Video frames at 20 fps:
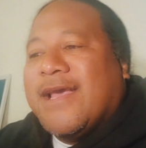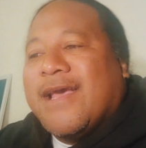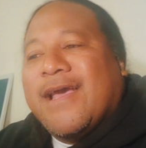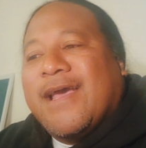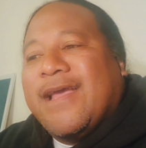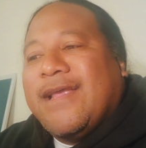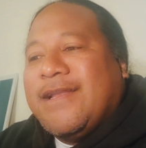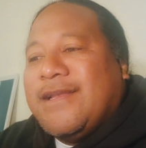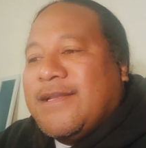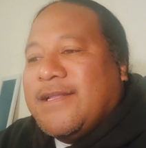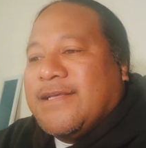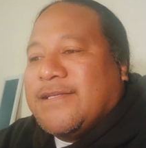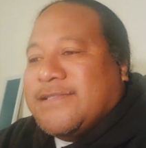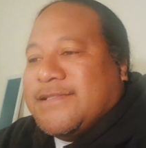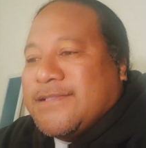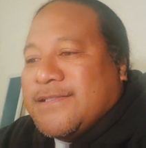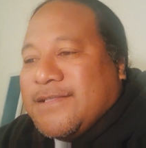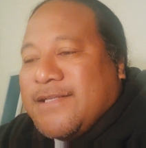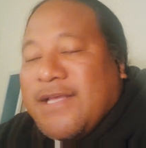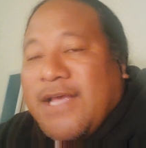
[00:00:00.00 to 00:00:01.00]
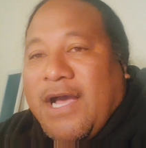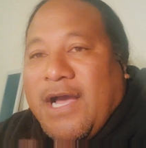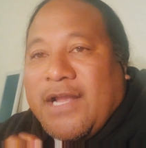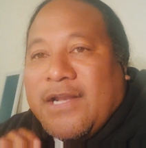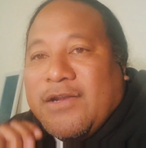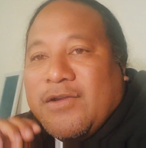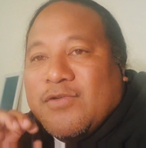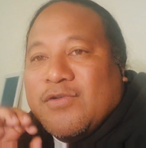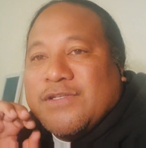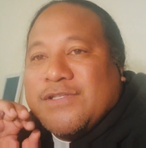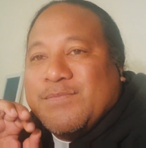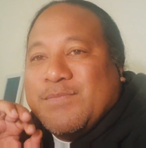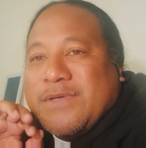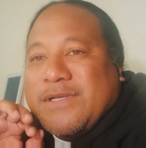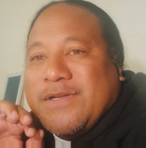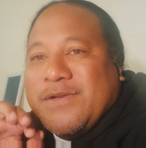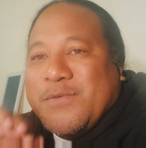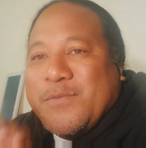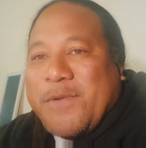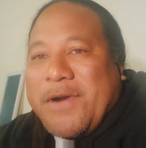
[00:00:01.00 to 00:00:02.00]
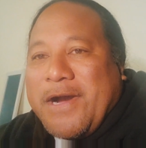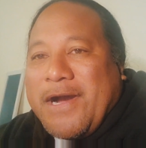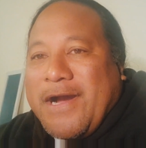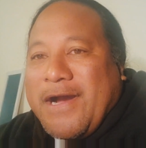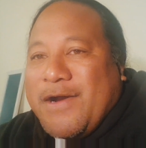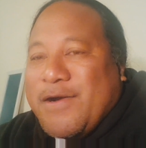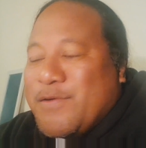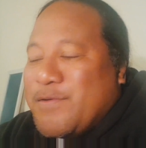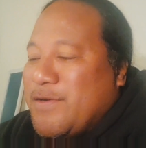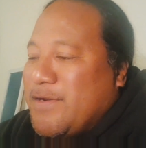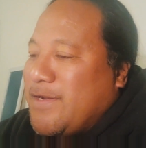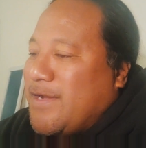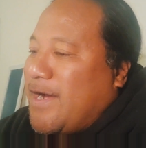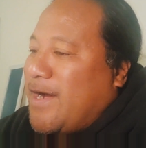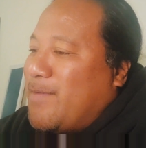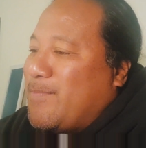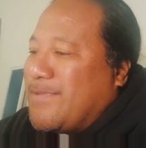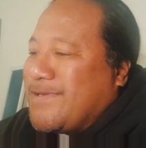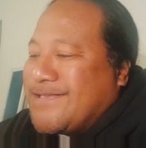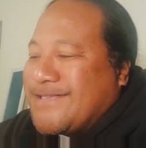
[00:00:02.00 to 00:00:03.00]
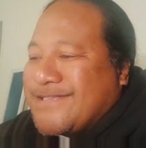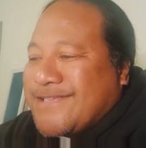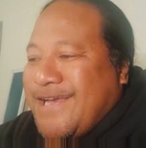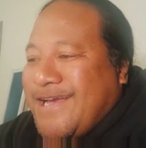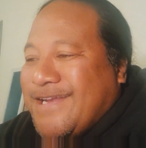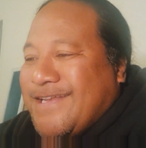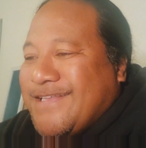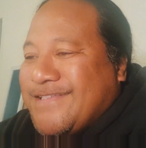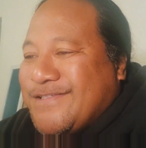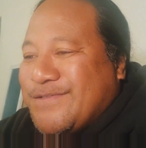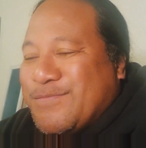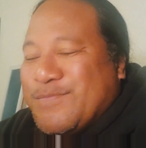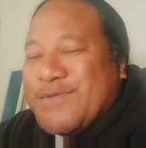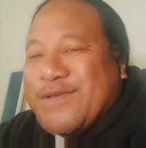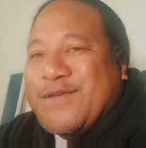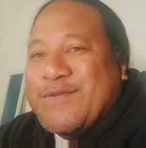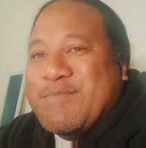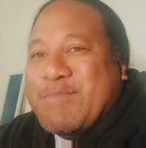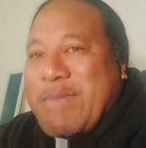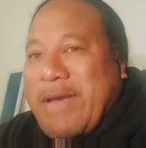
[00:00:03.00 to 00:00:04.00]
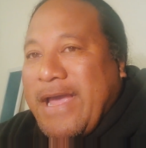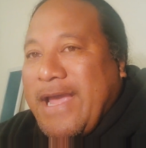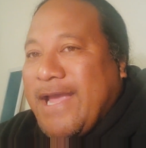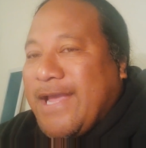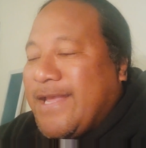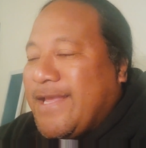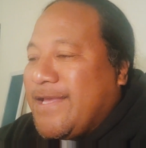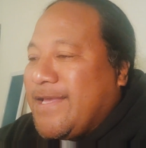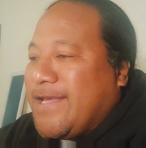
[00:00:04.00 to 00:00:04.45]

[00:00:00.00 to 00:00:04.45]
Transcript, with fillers: Hey, listen, I know it's been a while. I'm excited to be back.